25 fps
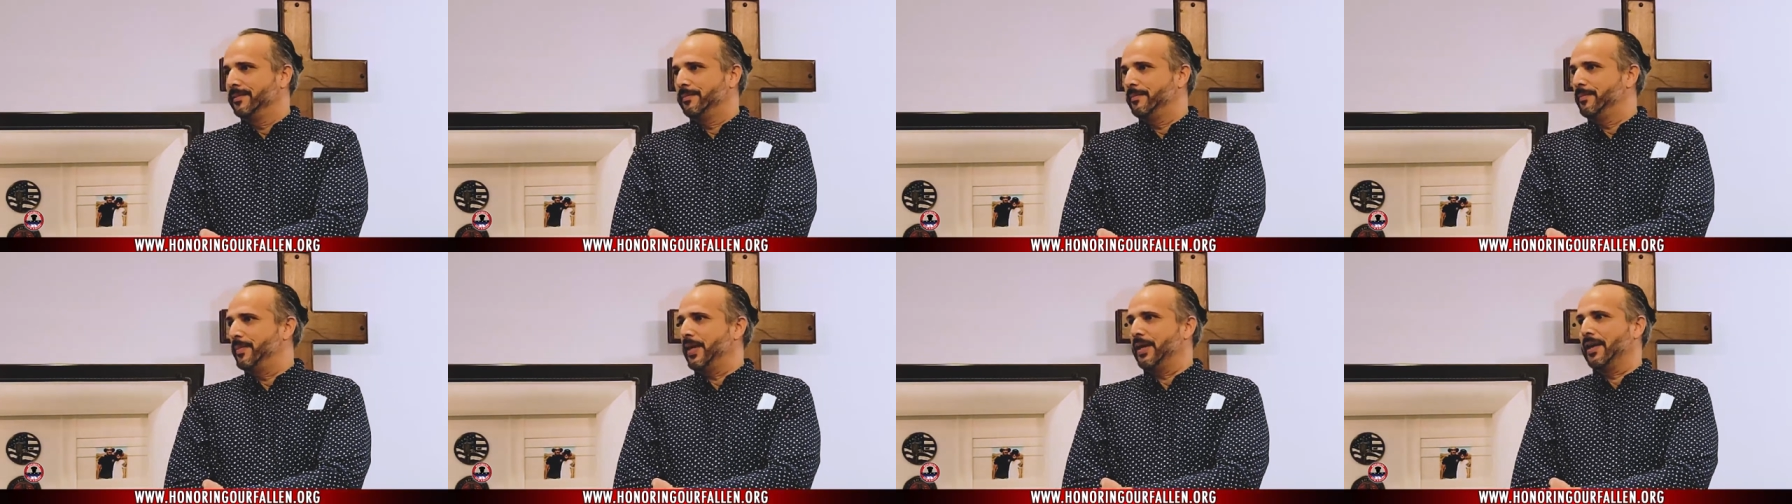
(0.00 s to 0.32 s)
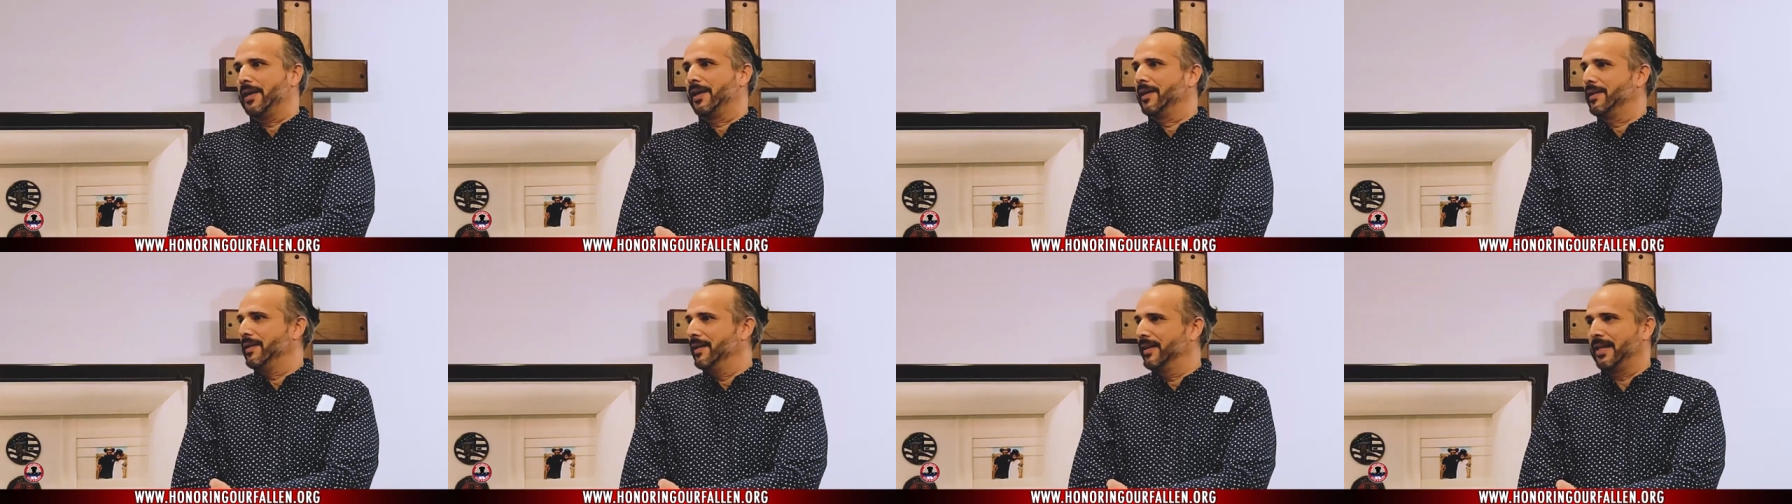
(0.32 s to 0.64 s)

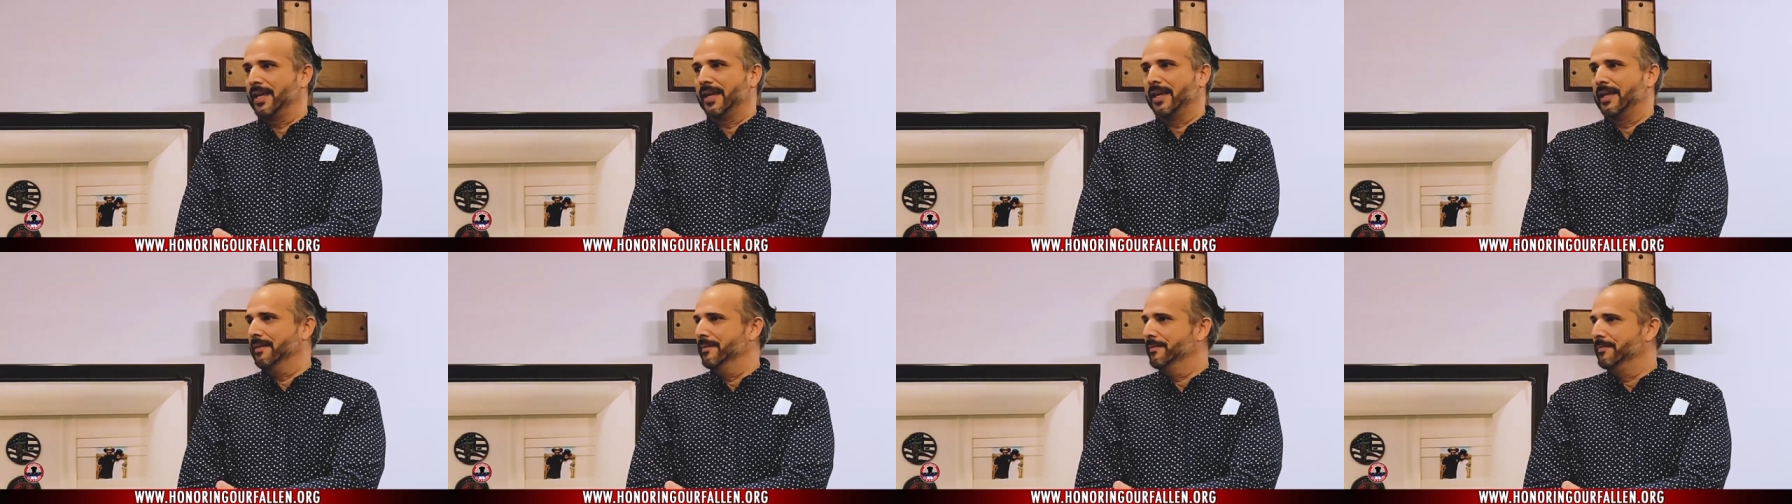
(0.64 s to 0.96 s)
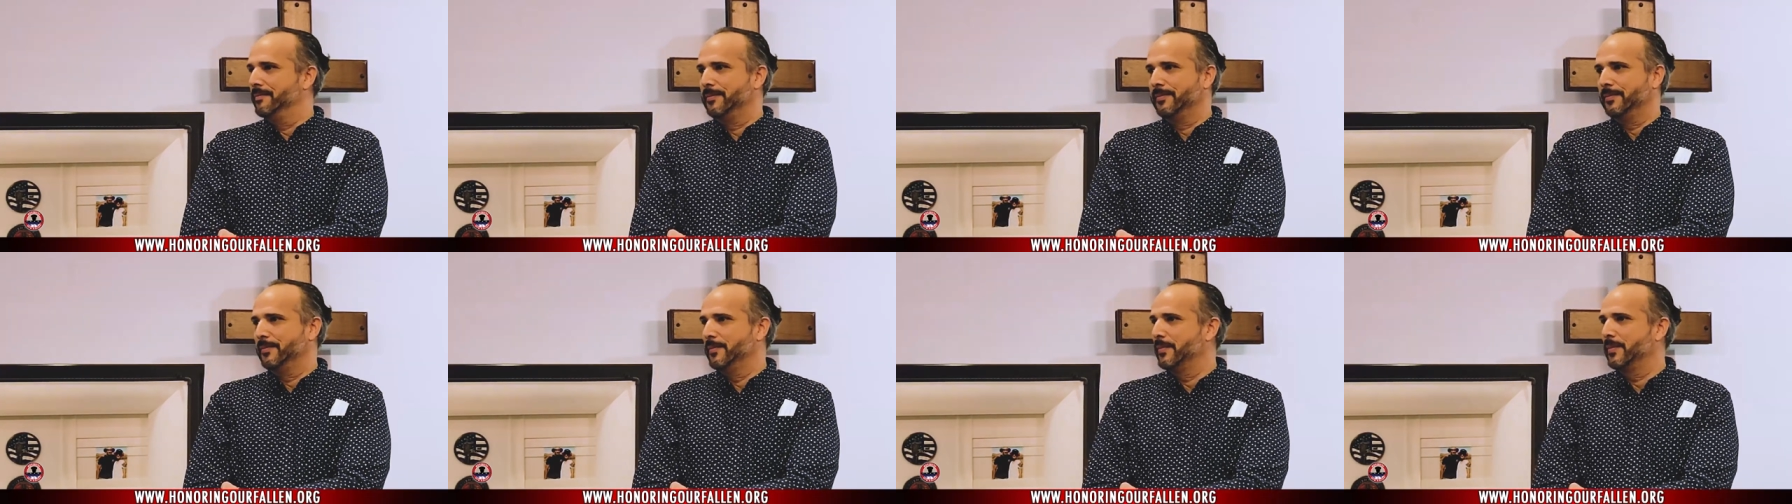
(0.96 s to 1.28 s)
beyond again.
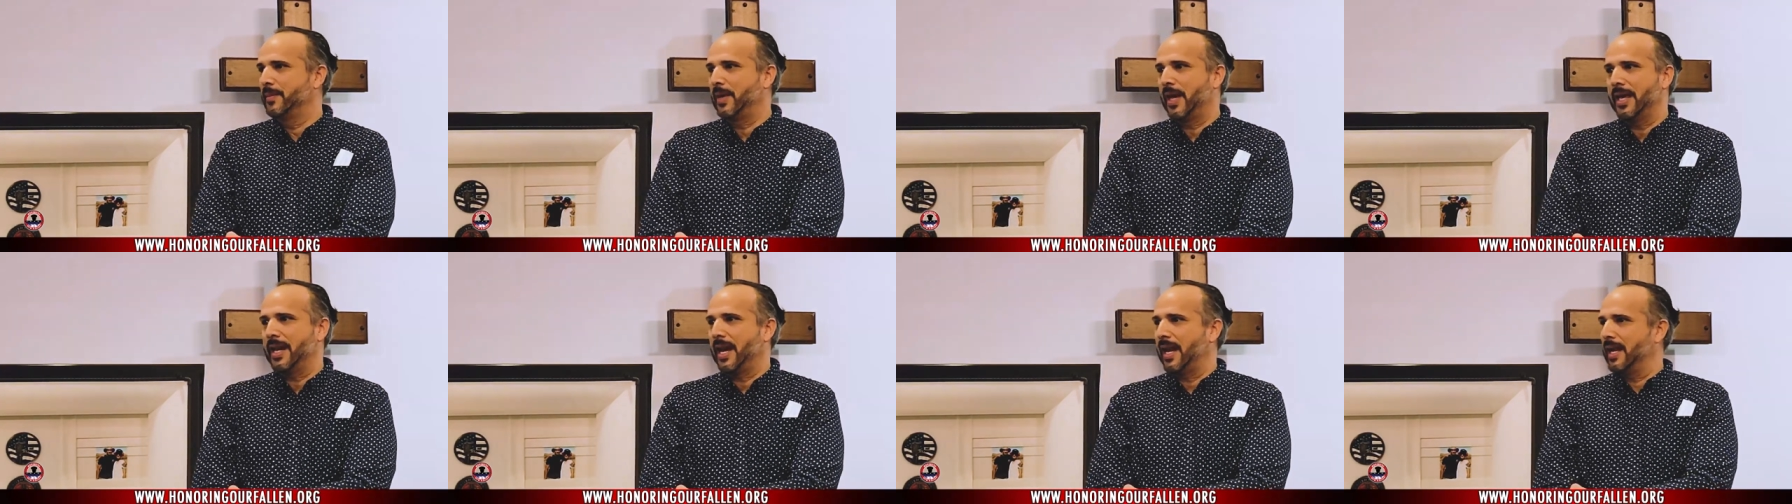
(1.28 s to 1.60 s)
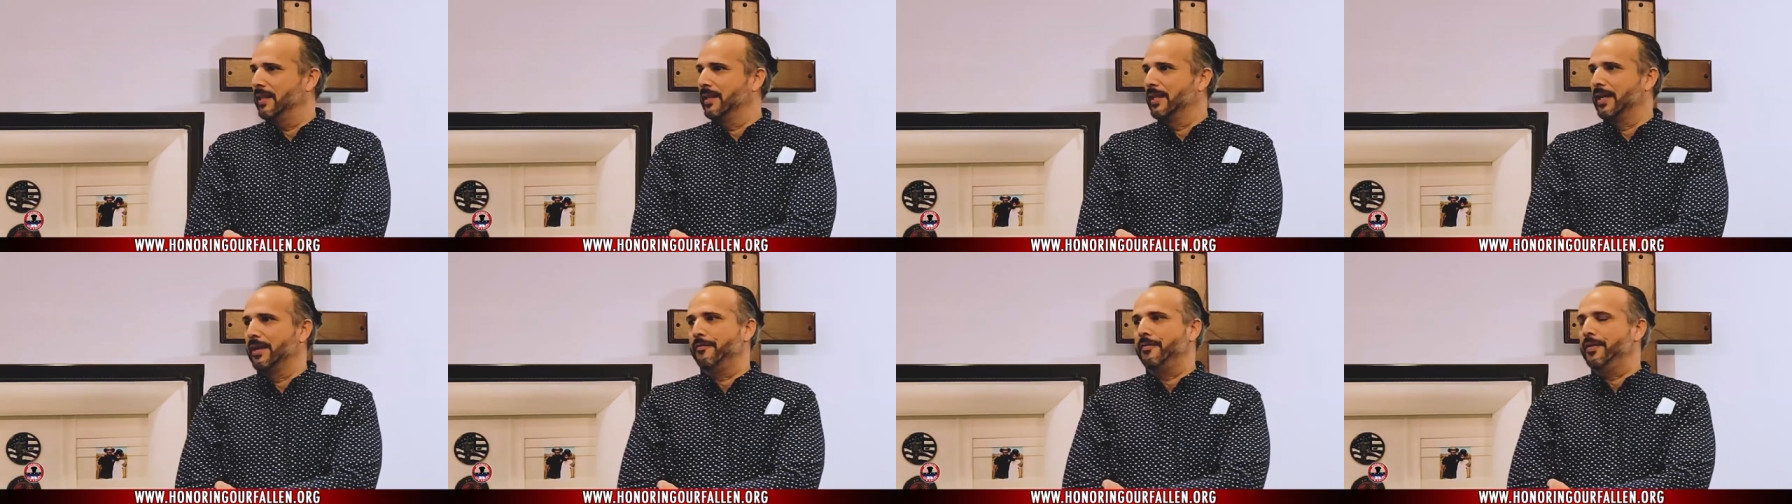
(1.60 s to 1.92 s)
And
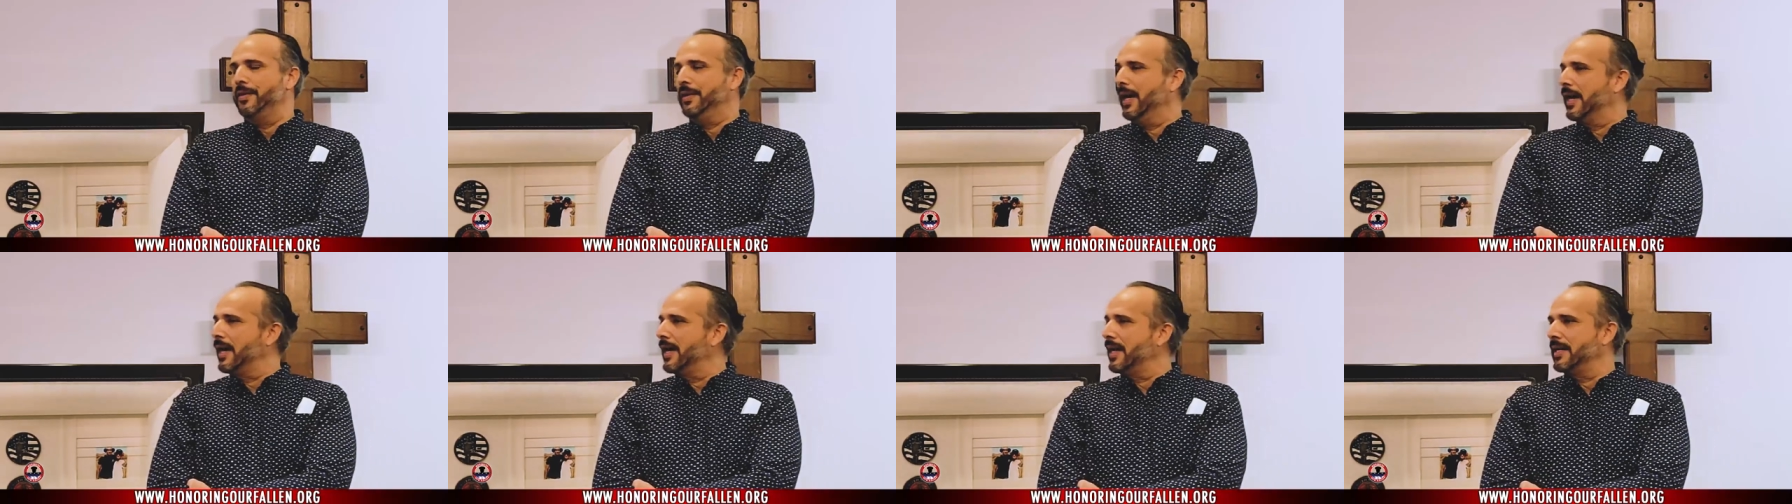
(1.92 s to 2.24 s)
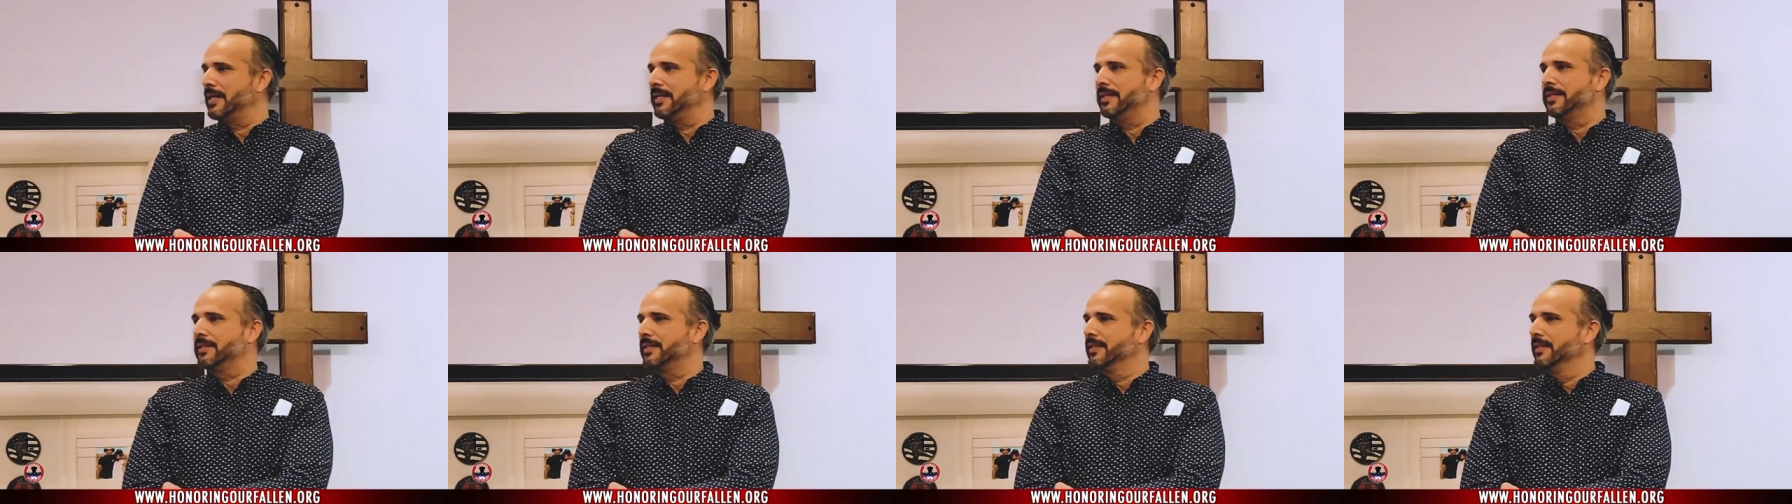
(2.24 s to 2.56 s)
I love you
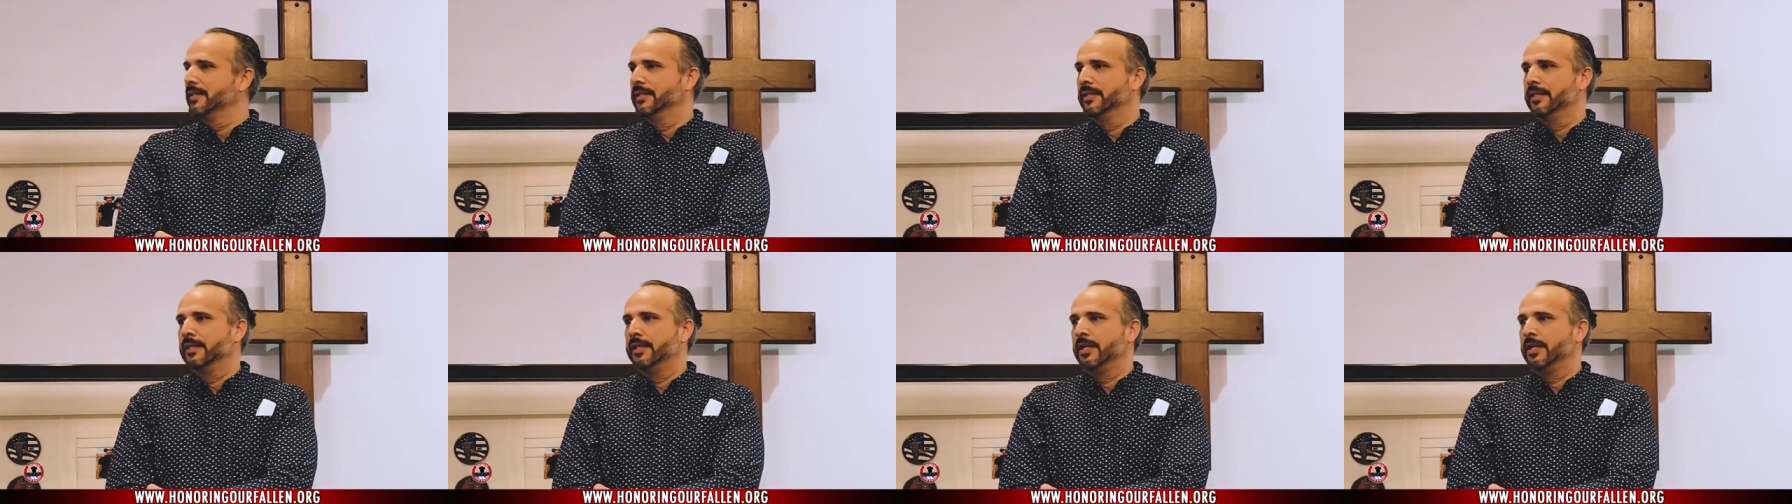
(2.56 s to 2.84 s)
guys.